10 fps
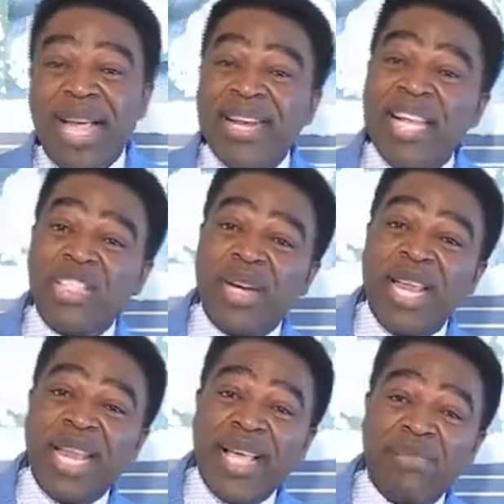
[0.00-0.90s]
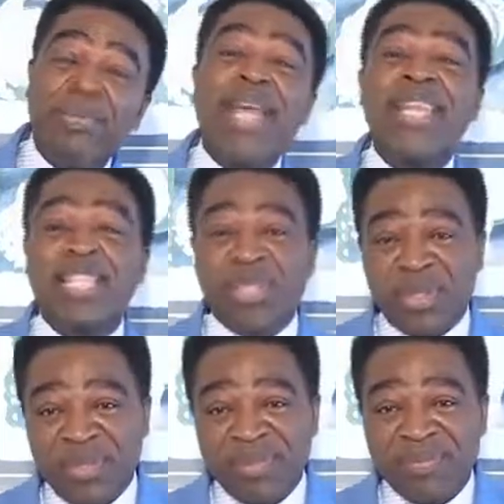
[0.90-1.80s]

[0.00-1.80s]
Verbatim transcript: had natural life by nature.